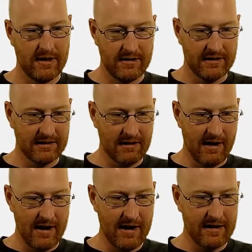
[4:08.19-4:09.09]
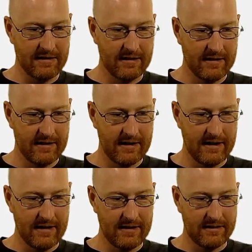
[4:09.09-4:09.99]
this line
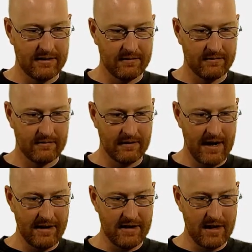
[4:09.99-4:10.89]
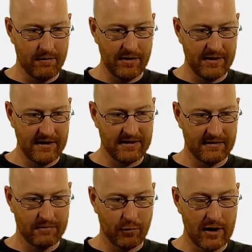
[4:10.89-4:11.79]
is lined up with
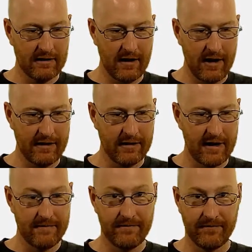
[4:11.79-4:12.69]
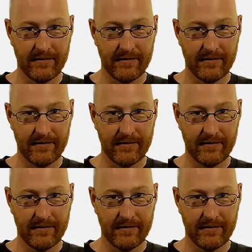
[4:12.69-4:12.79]
this print line, right?